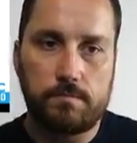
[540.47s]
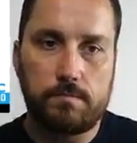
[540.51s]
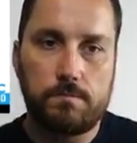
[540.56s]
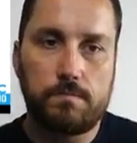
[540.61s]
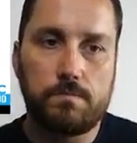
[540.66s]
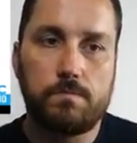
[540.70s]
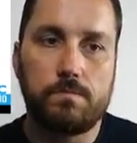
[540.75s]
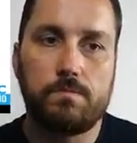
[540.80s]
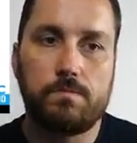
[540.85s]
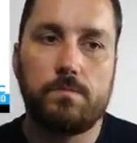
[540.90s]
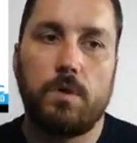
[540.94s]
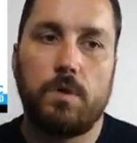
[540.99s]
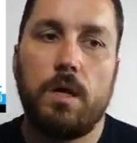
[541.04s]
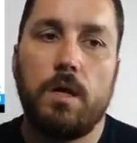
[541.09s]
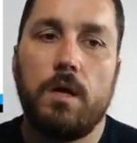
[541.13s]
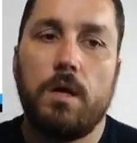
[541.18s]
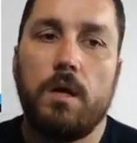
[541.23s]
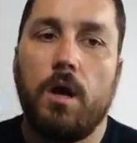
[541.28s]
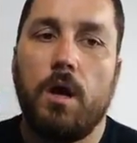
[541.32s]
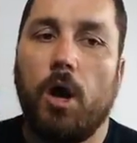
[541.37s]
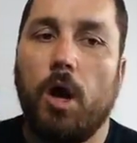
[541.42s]
Almost no
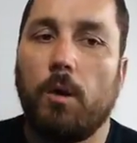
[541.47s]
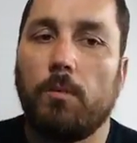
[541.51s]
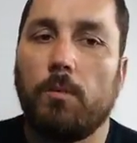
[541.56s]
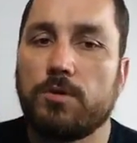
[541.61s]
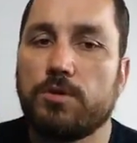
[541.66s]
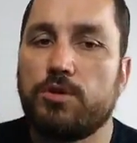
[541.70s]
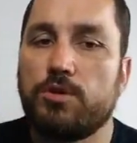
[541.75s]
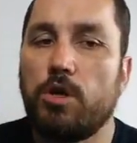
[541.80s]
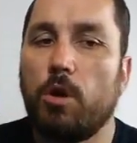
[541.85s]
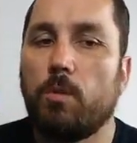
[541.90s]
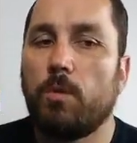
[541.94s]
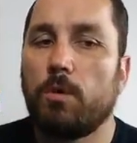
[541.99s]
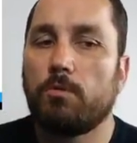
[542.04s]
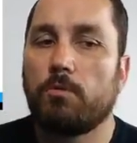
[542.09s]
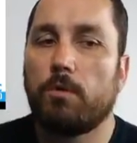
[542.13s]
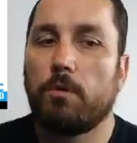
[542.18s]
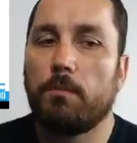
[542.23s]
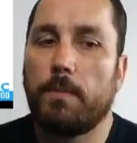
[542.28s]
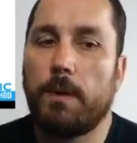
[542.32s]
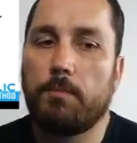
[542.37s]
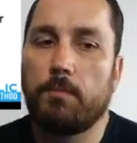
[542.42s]
one will remember your
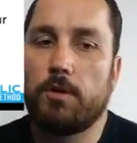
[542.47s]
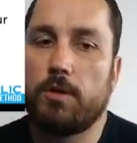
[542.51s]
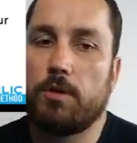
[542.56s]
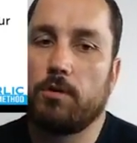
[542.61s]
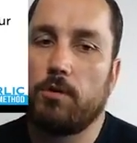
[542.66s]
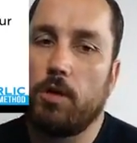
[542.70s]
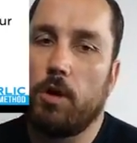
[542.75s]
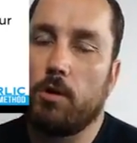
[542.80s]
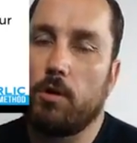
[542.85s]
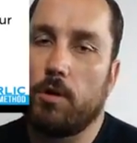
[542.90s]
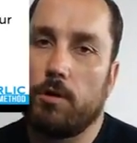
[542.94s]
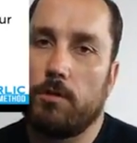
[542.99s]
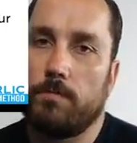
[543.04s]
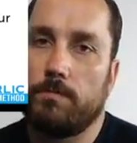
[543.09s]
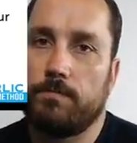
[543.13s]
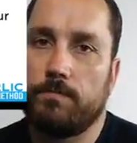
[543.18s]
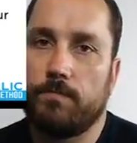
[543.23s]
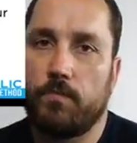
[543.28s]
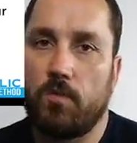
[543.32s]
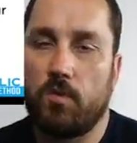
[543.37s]
logo unless you're a huge